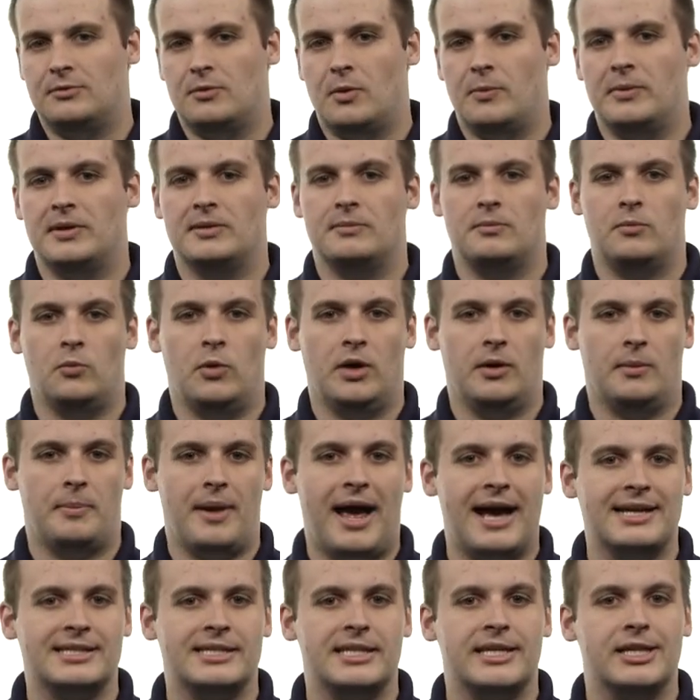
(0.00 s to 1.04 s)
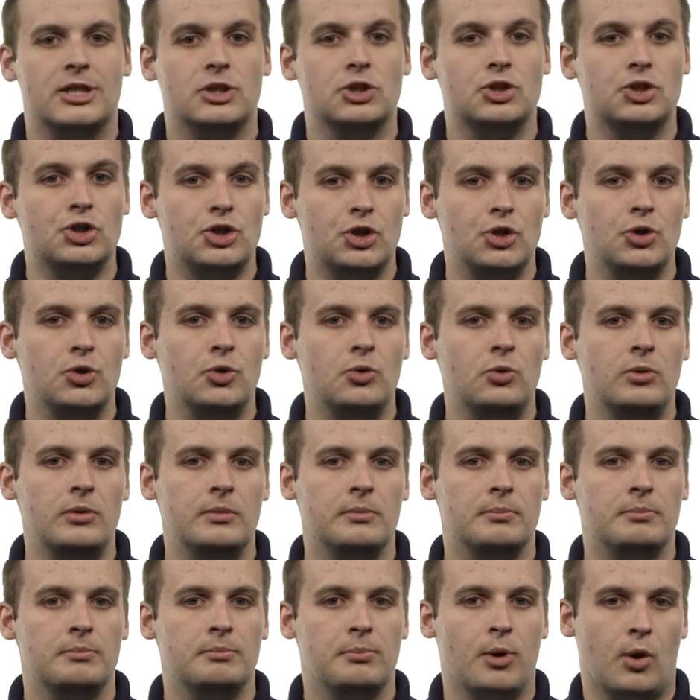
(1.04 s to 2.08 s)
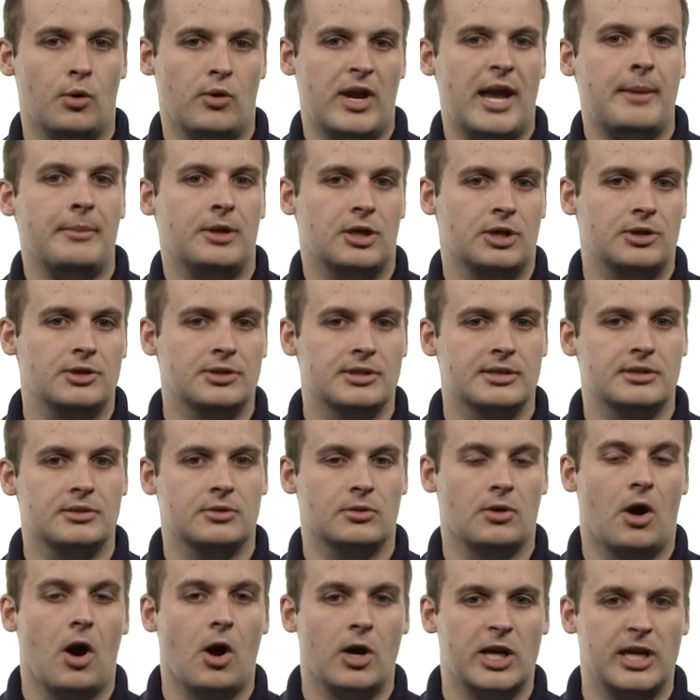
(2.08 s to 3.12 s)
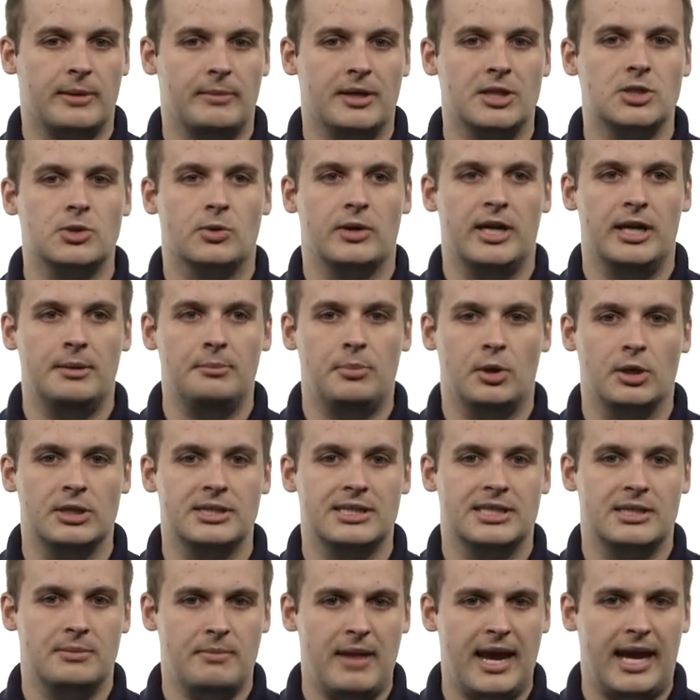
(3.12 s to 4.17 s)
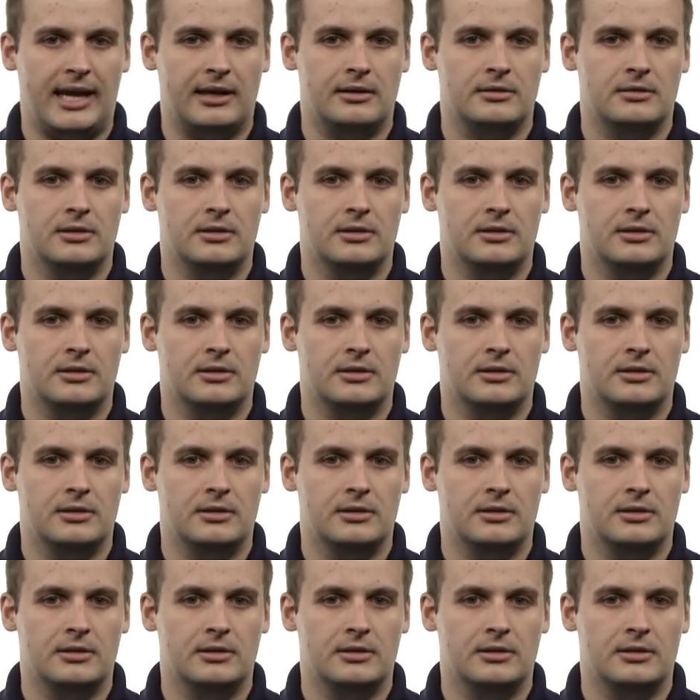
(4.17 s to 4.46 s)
Well, we are passing in two parameters or arguments or inputs to main.